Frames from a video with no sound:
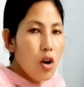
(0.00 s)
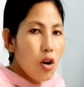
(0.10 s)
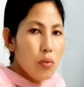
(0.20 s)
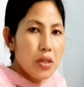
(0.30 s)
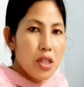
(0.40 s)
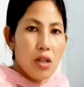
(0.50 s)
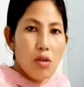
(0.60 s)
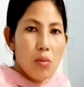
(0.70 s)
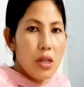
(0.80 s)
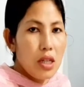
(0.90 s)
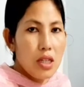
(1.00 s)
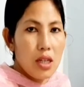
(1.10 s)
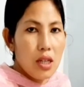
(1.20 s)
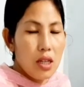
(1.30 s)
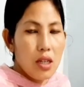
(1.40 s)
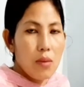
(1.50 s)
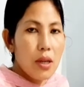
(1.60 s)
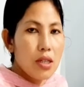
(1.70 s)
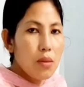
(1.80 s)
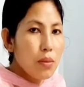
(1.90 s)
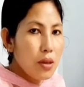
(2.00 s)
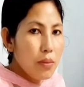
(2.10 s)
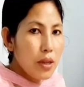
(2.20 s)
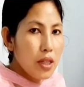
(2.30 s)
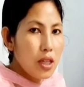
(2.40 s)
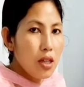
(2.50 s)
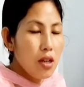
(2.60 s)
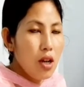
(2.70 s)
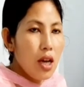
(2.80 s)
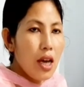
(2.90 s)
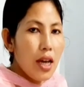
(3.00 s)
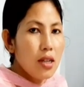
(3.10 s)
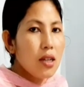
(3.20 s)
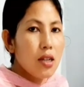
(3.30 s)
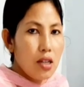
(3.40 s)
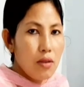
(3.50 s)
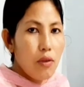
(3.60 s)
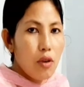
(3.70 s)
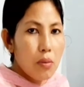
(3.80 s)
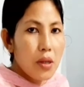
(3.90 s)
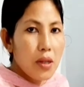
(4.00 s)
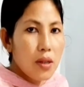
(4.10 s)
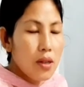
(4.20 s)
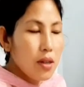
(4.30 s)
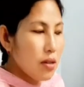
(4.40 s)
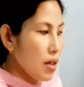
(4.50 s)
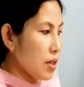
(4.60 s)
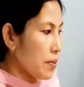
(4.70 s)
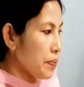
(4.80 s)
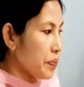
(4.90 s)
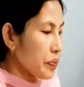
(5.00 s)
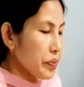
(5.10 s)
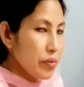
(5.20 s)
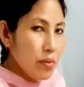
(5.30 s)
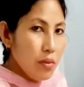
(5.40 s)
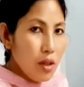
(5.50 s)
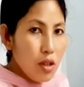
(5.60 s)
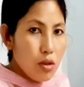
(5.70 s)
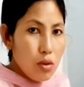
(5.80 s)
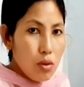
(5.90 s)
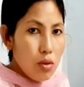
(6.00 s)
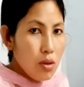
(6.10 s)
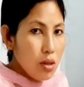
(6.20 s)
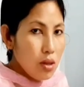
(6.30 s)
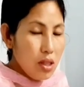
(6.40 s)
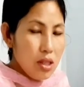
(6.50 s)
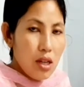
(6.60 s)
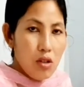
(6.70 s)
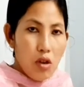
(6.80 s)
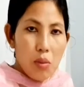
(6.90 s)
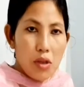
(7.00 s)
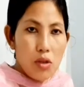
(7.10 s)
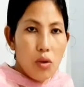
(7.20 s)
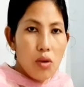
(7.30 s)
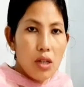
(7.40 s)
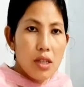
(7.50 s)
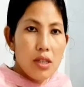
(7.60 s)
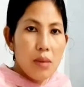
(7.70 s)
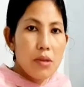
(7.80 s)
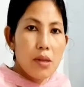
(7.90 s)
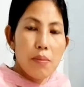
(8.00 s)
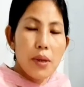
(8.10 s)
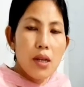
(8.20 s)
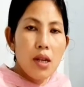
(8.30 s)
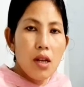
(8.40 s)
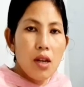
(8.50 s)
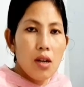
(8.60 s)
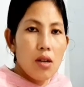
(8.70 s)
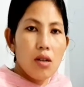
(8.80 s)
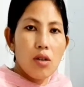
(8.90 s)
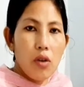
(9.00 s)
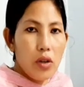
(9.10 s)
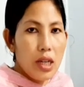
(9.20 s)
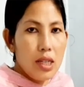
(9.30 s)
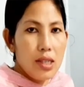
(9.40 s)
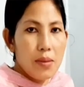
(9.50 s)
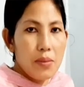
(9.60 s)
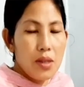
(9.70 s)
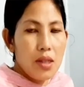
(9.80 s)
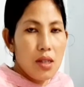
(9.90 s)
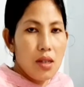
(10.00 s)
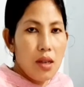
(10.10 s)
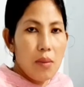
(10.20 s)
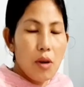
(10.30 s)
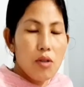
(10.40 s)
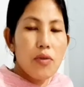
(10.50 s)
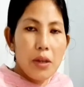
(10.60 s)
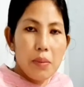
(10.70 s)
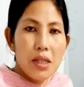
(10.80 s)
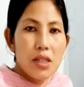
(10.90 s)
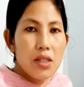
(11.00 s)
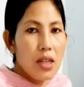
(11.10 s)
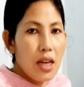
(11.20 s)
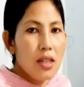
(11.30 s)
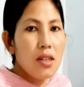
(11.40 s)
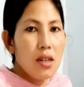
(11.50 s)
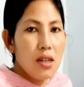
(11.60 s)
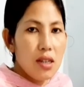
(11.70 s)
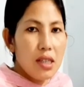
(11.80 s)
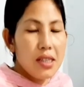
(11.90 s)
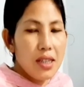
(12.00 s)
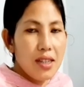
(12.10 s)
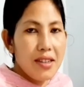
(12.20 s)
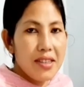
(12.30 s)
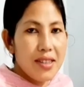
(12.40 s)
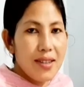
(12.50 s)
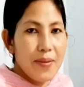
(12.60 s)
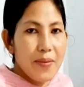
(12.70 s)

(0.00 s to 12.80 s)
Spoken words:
or which cannot be regenerated by simply breaking and reforming, right? So these are common to only some simple organisms about fragmentation and regeneration.